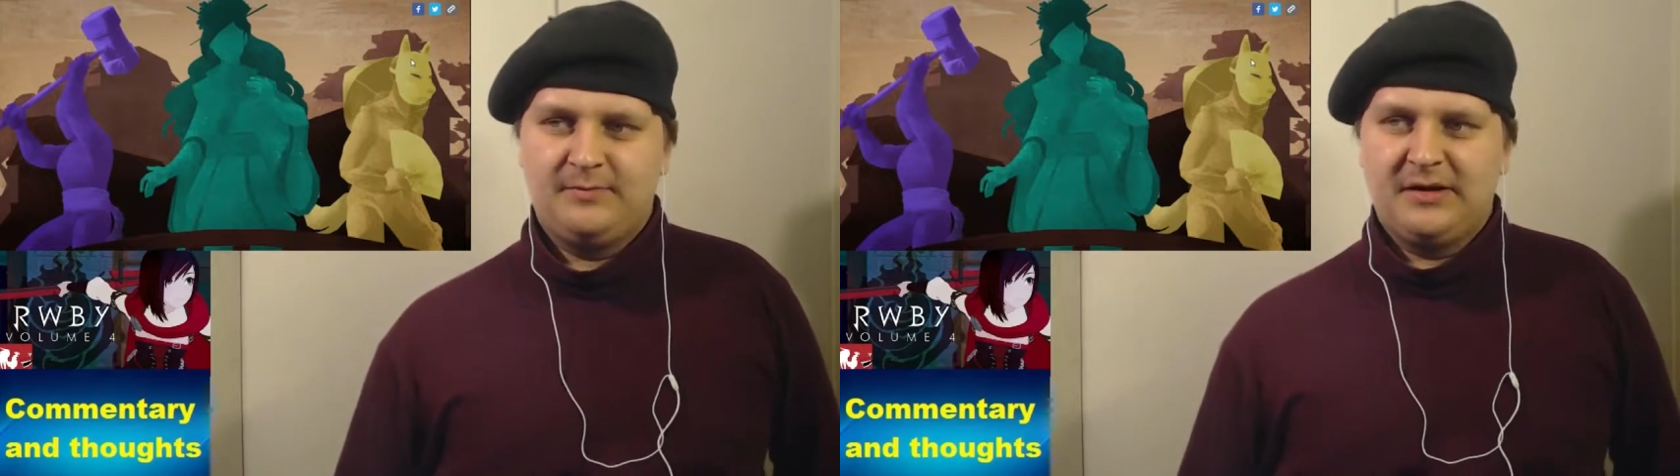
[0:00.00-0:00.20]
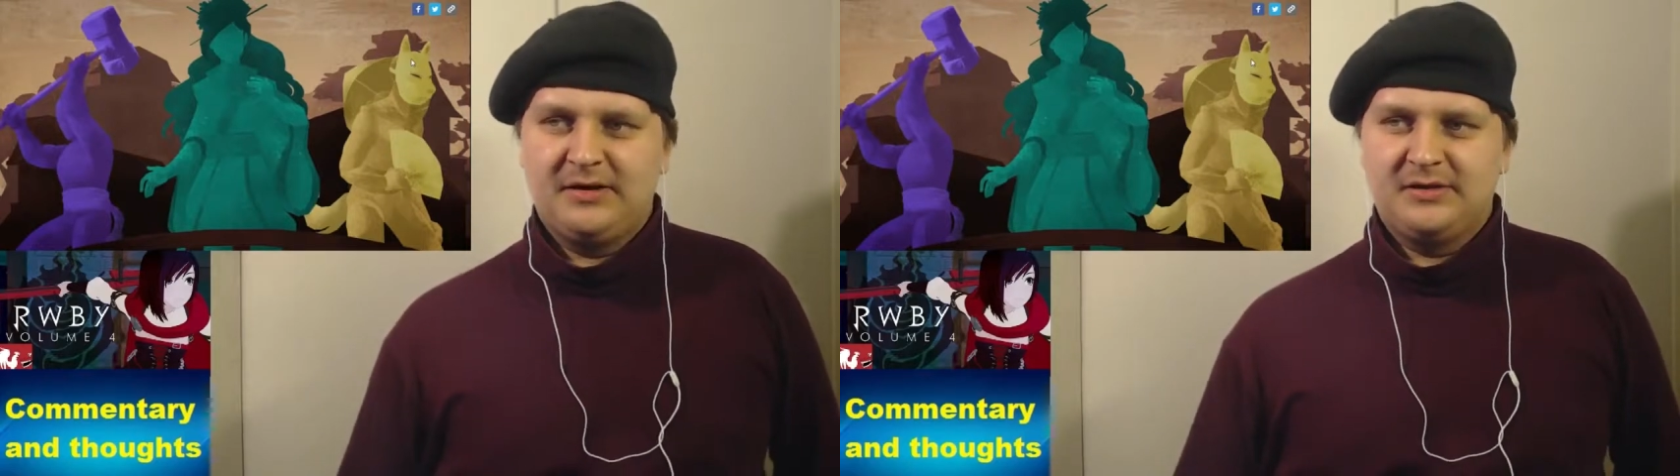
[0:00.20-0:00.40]

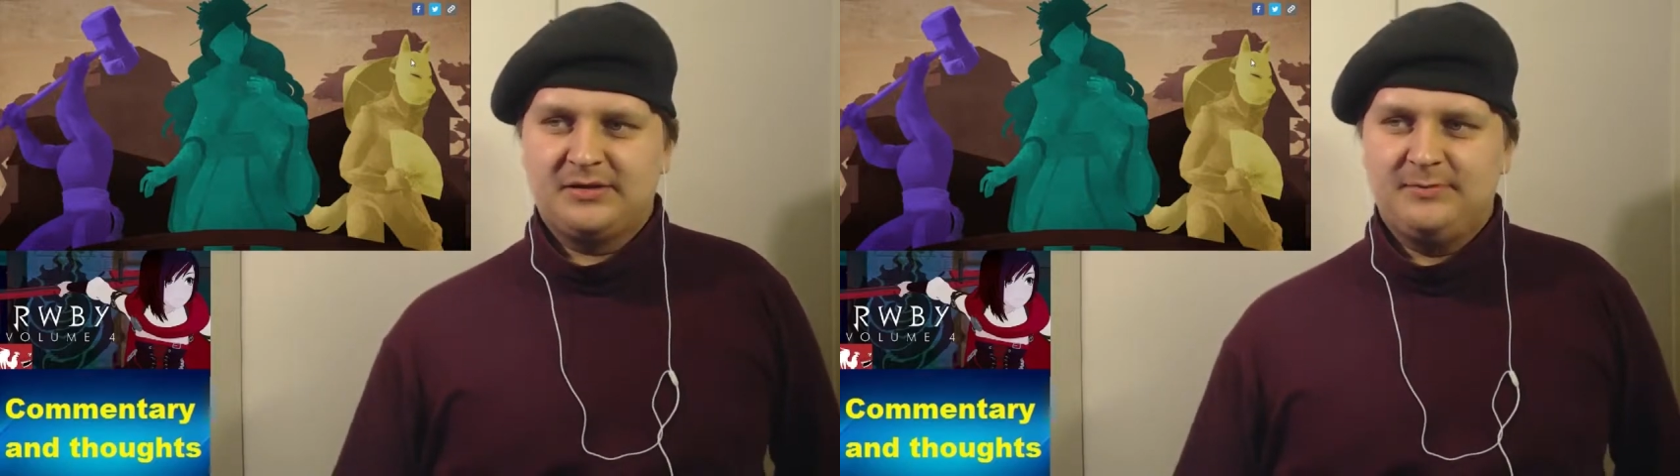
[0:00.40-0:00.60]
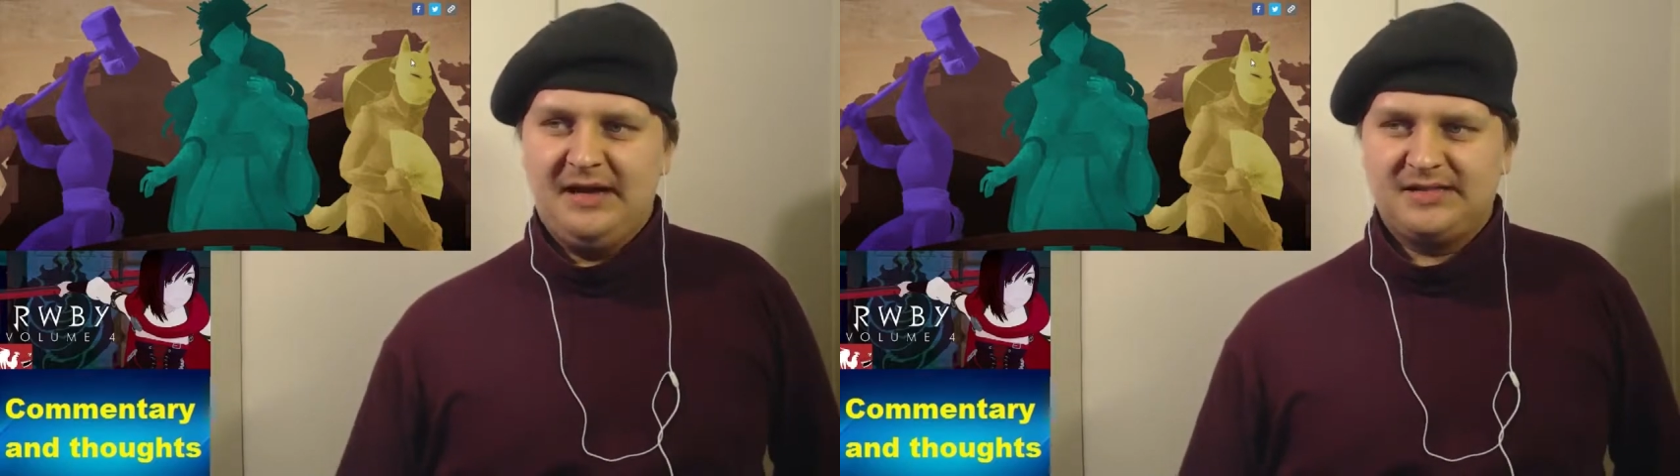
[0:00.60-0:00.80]

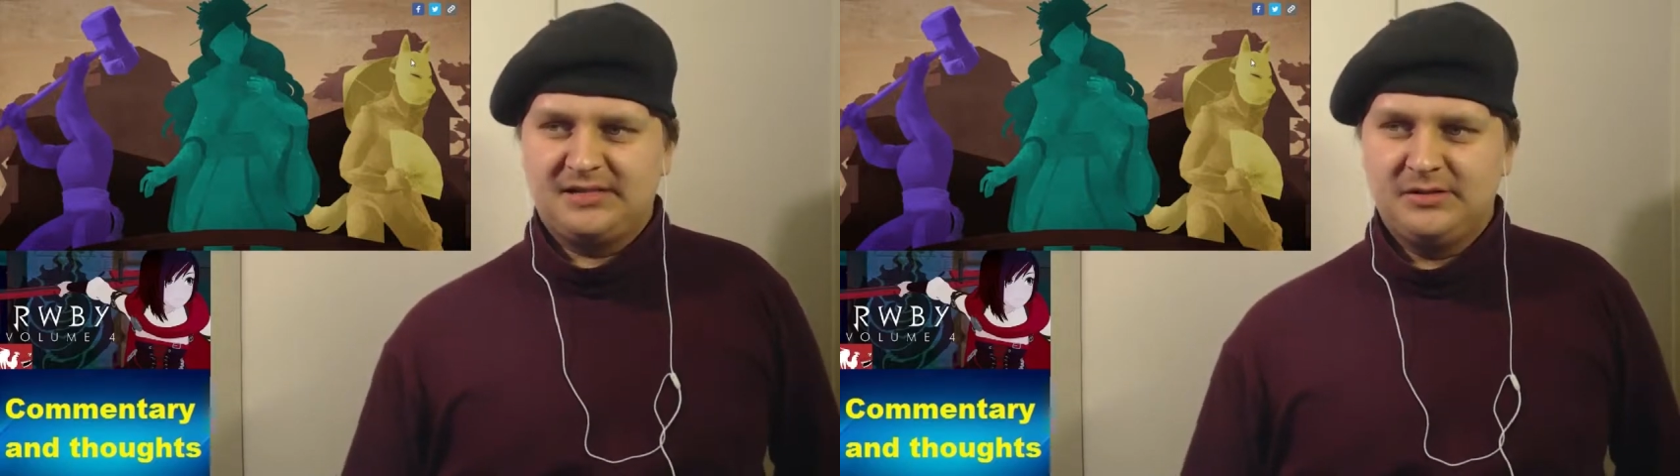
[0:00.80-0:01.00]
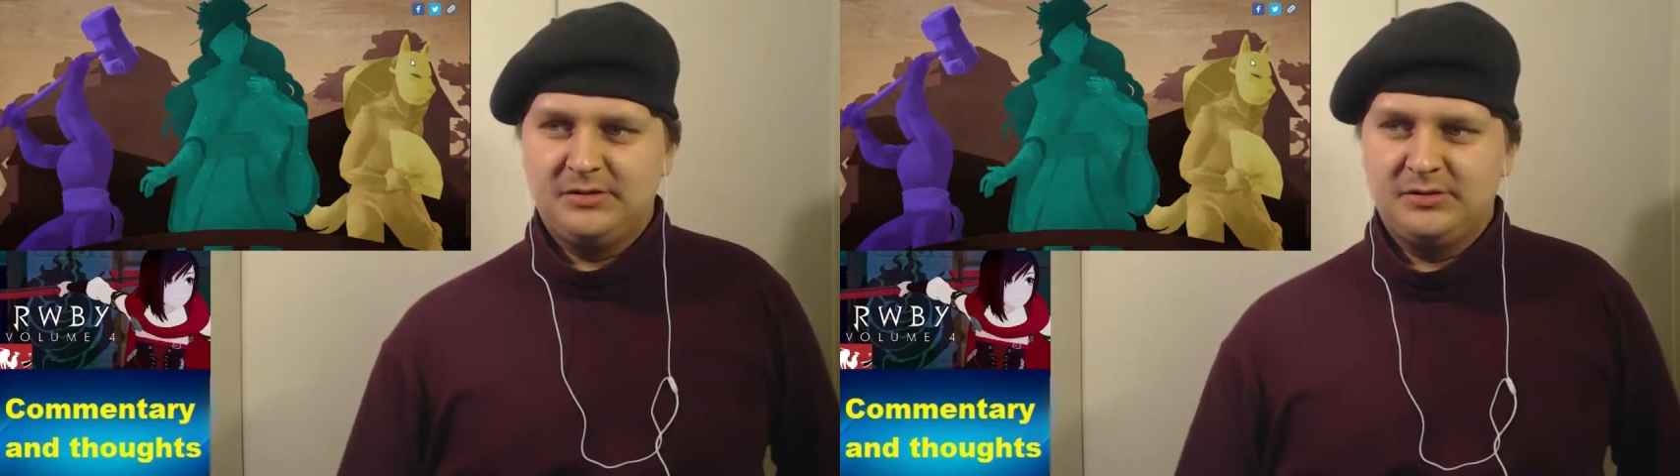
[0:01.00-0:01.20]
because
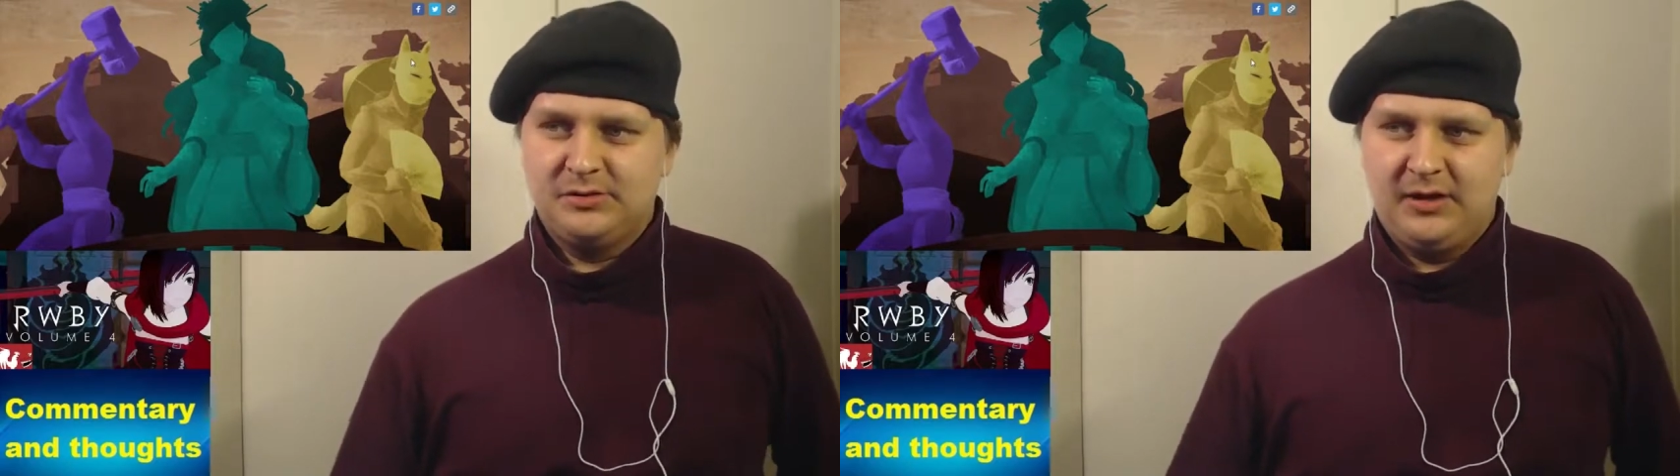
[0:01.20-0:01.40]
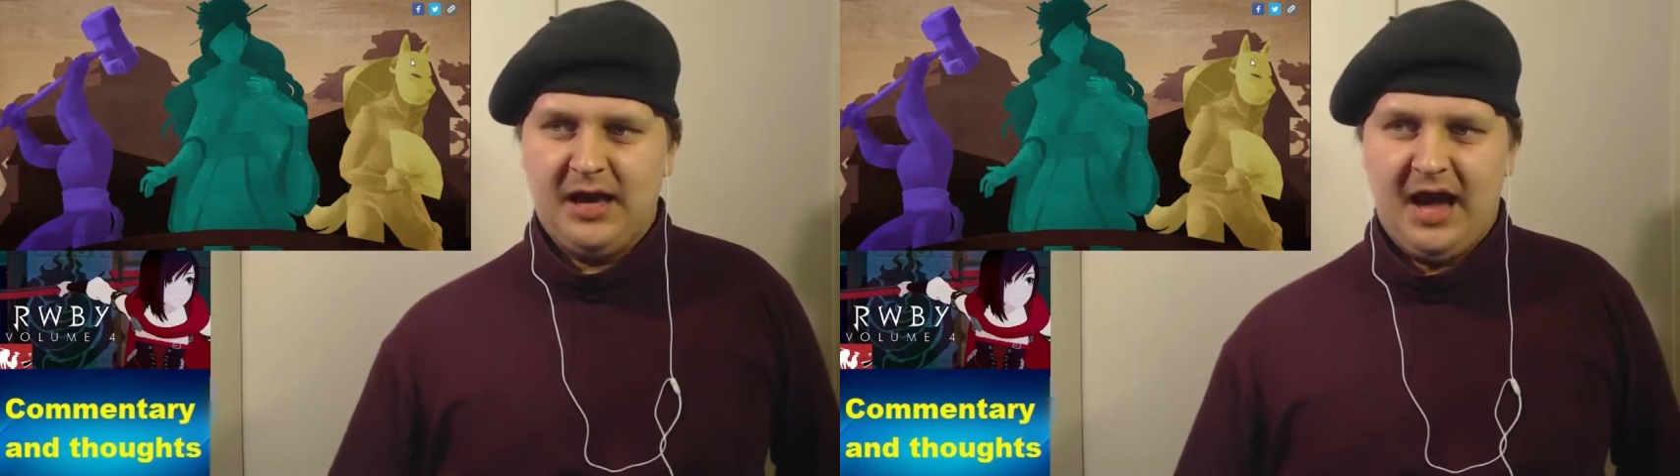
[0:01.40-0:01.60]
masks
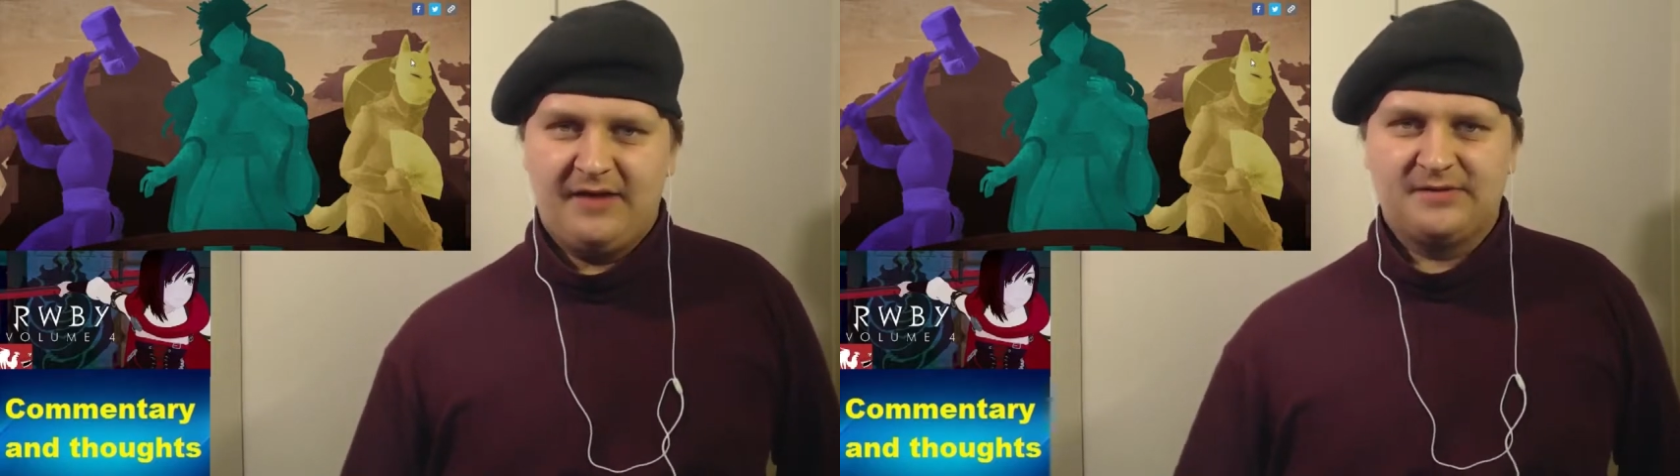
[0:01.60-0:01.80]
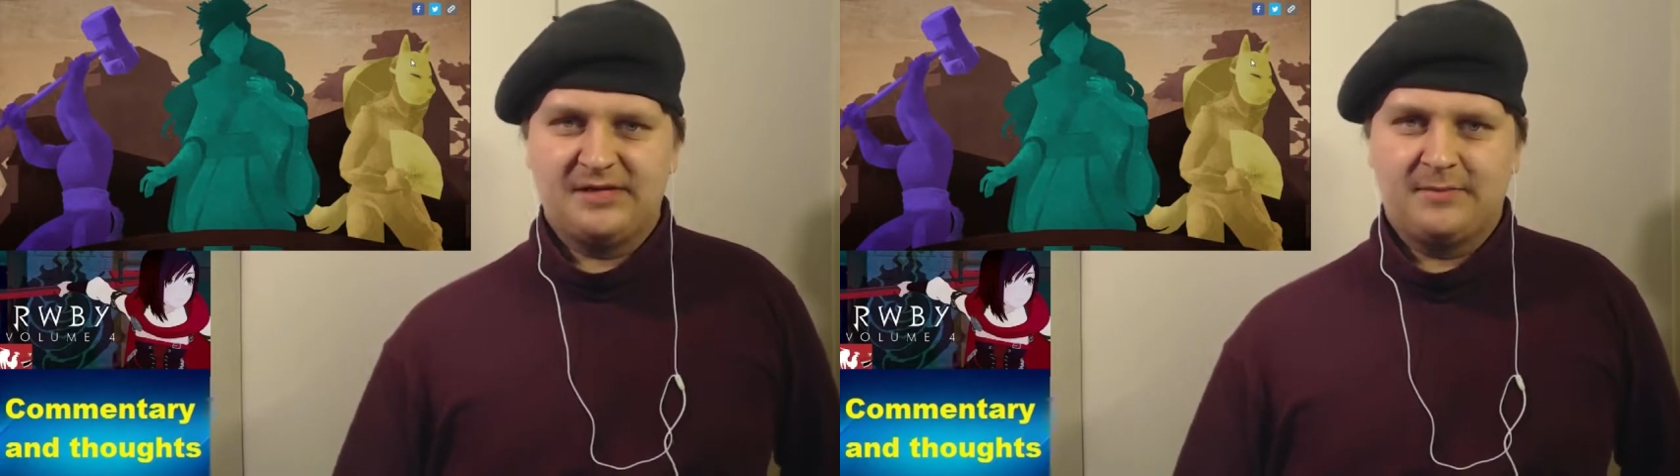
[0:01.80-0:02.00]
usually
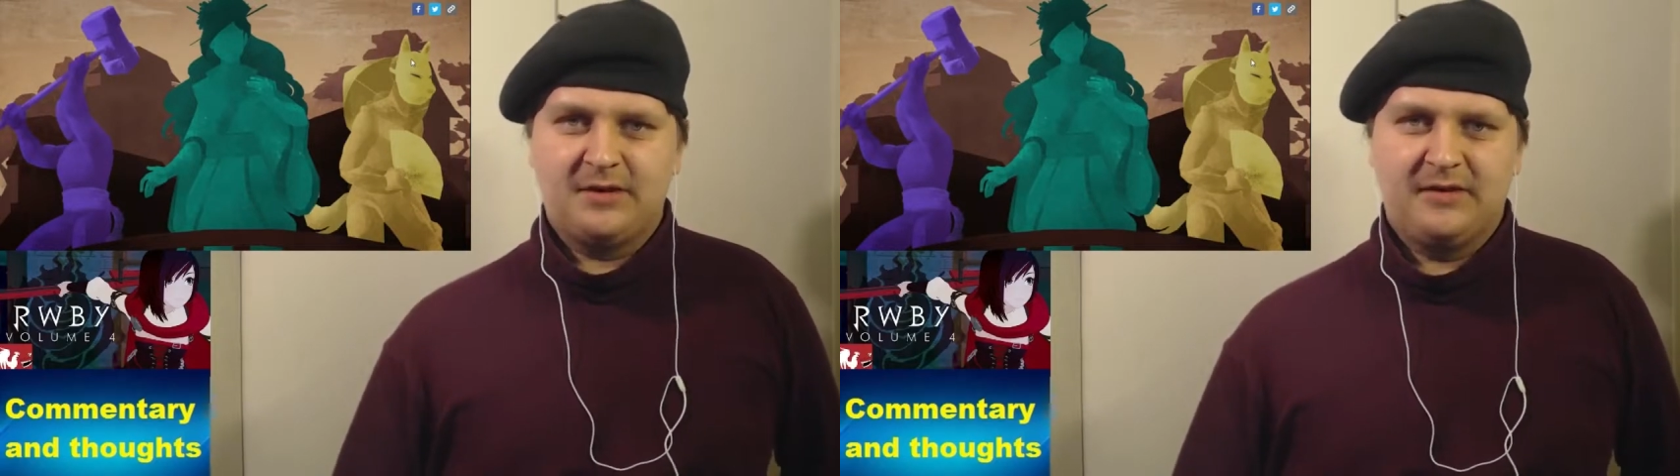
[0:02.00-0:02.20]
have some